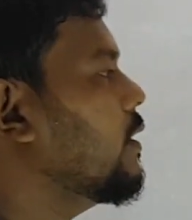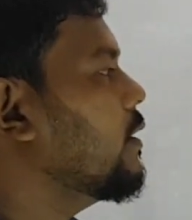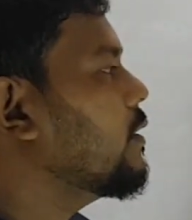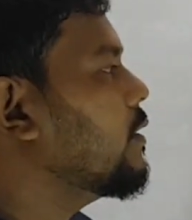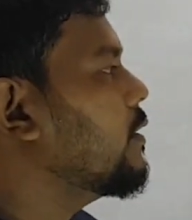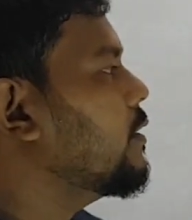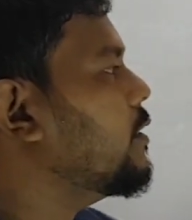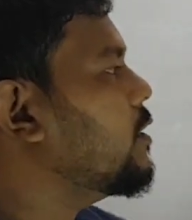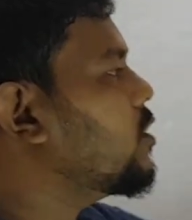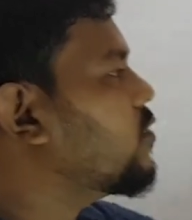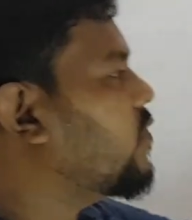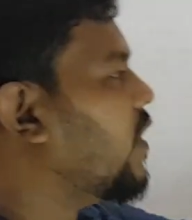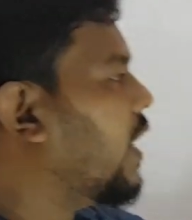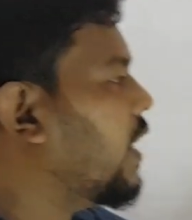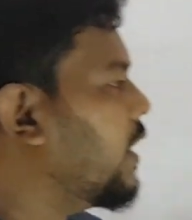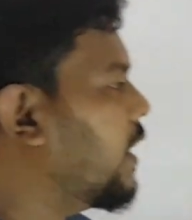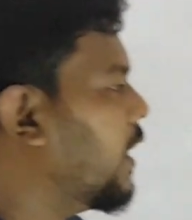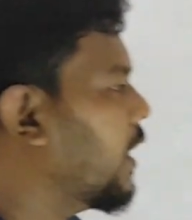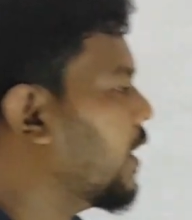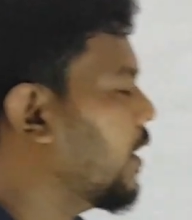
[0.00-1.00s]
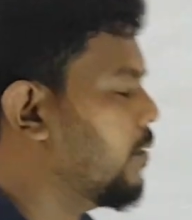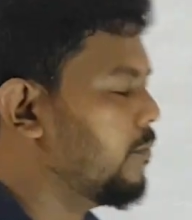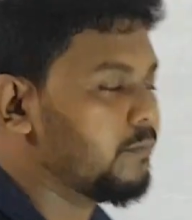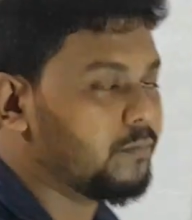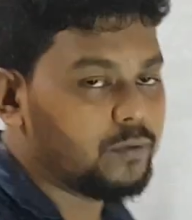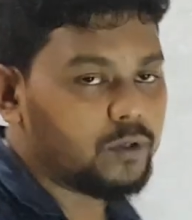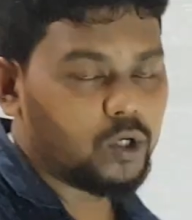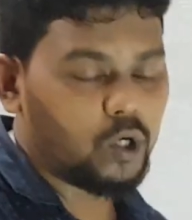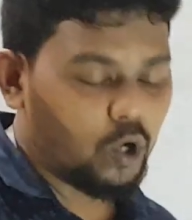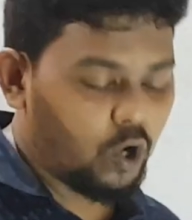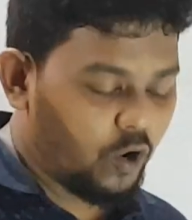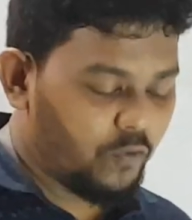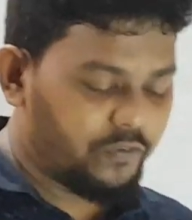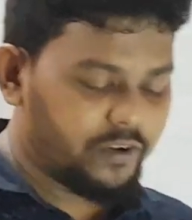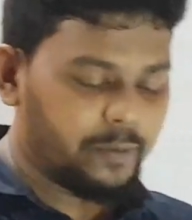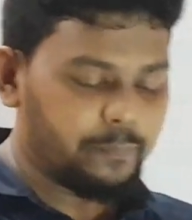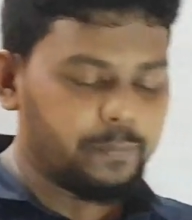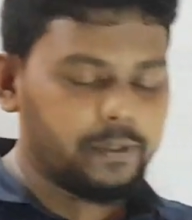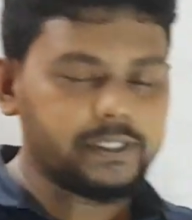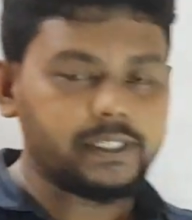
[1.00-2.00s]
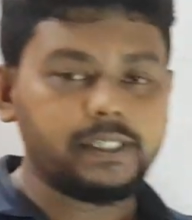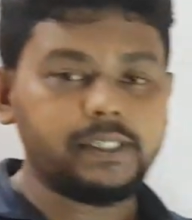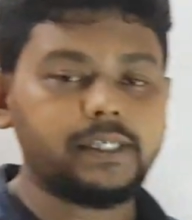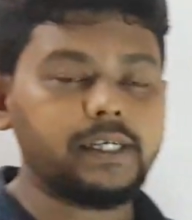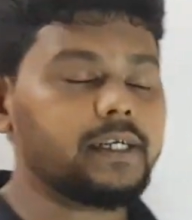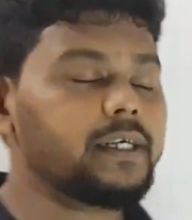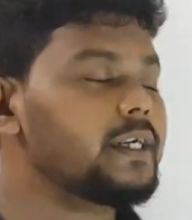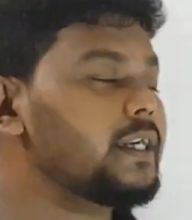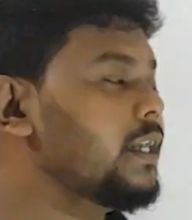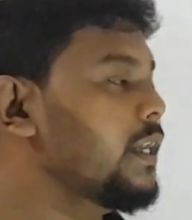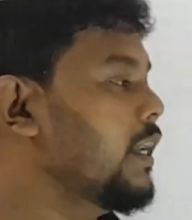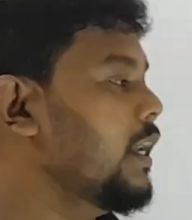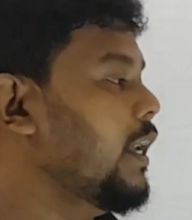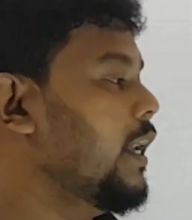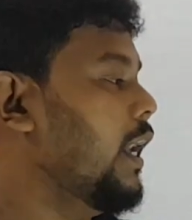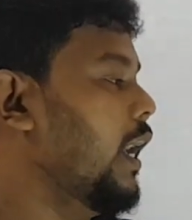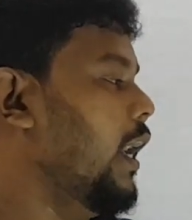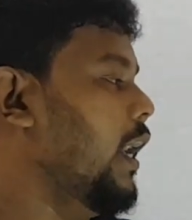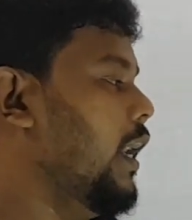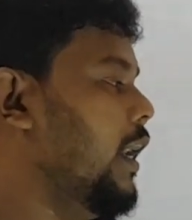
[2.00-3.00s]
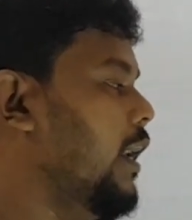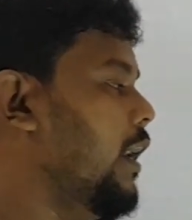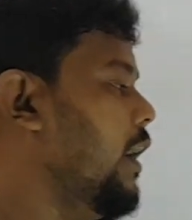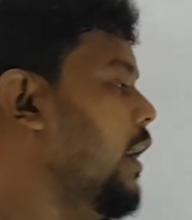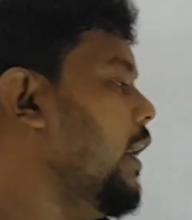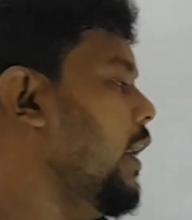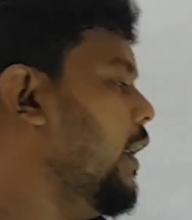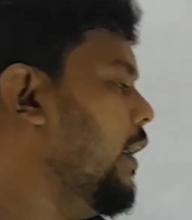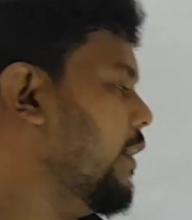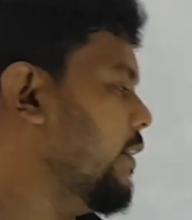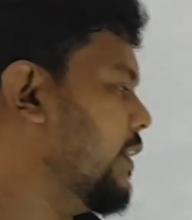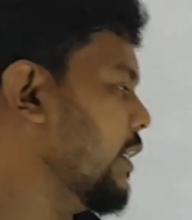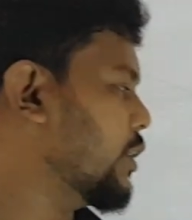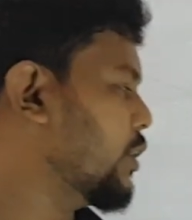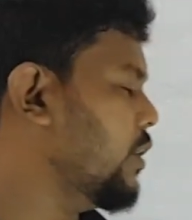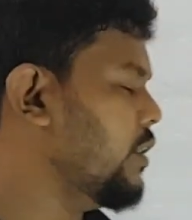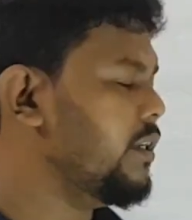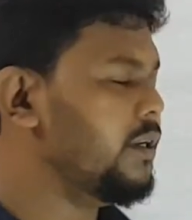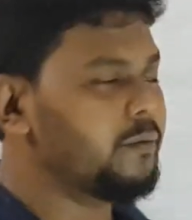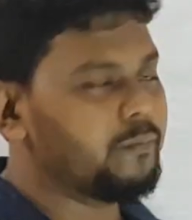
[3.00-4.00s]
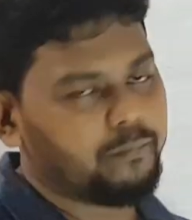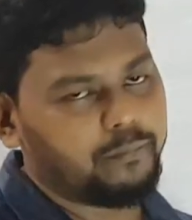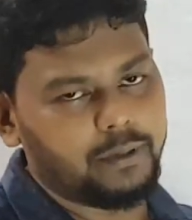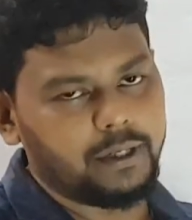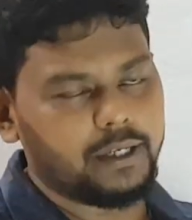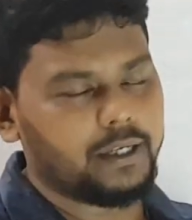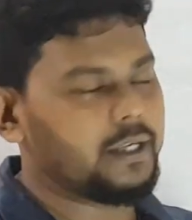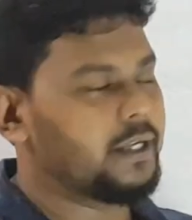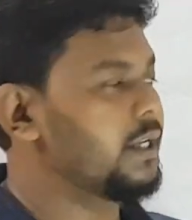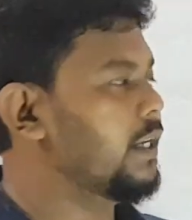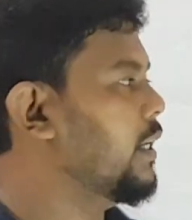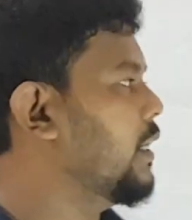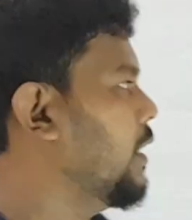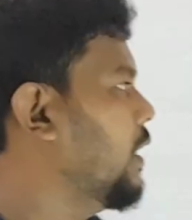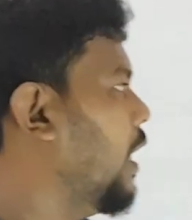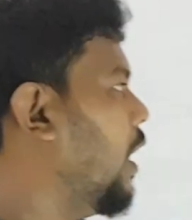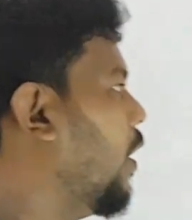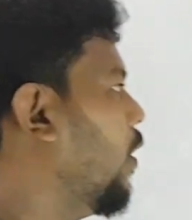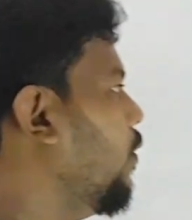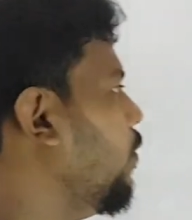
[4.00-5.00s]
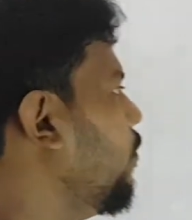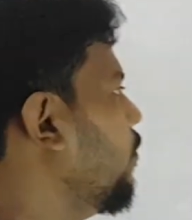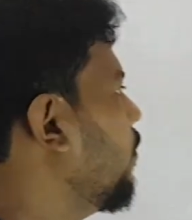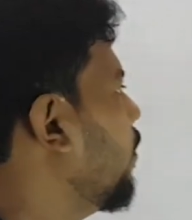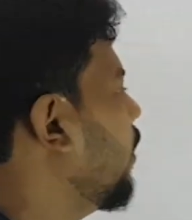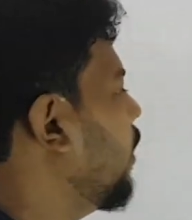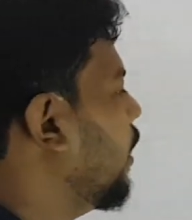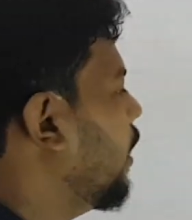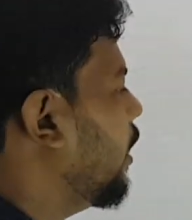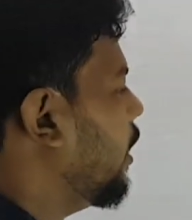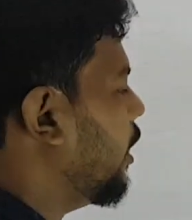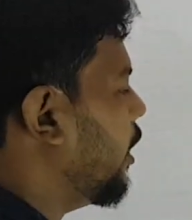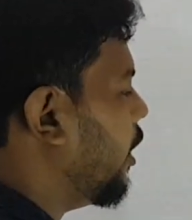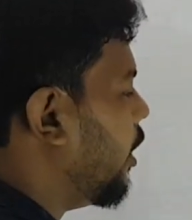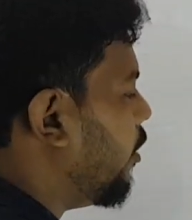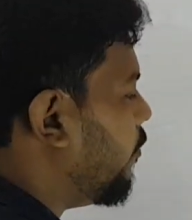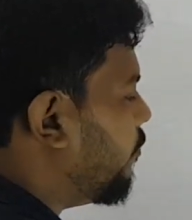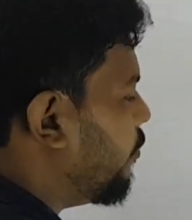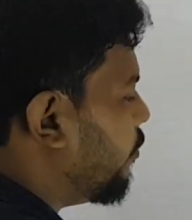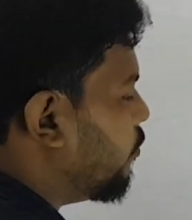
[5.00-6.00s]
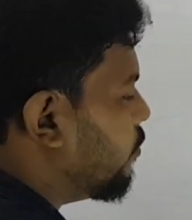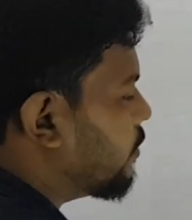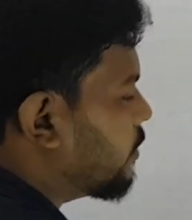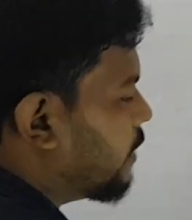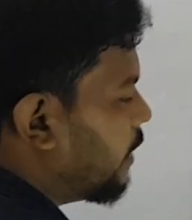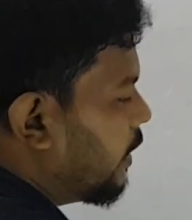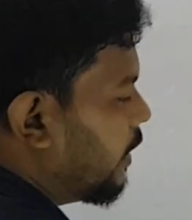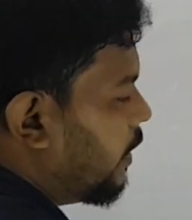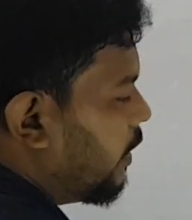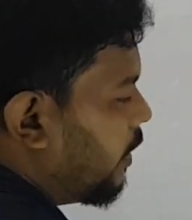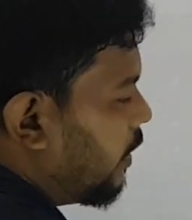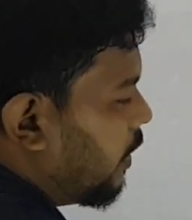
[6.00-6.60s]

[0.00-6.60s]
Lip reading: This is Venn diagram of representing A intersection B. Now, if you say